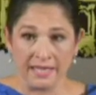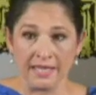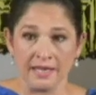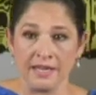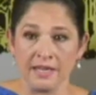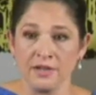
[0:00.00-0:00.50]

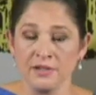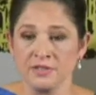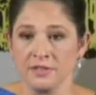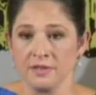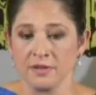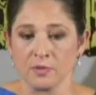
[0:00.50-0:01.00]
And
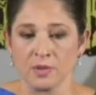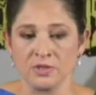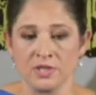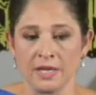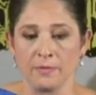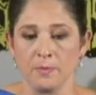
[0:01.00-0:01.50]
here's the
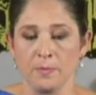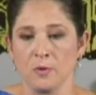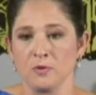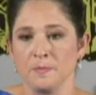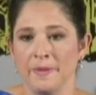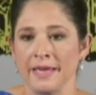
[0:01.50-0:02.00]
question I would
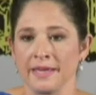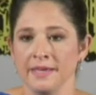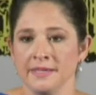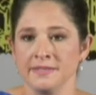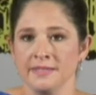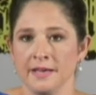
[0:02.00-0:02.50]
pose back
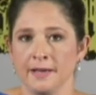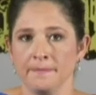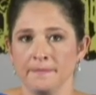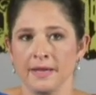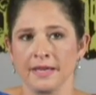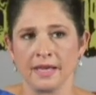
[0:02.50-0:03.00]
is
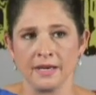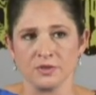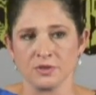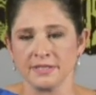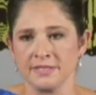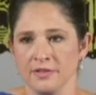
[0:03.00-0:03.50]
um, I kind of
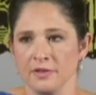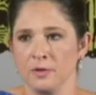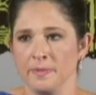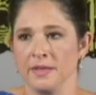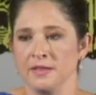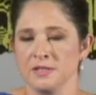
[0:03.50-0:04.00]
addressed it a
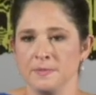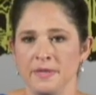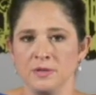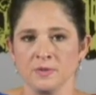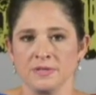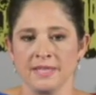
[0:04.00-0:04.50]
little bit in the
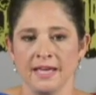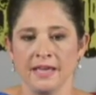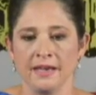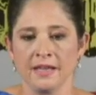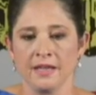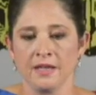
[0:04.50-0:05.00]
speech was that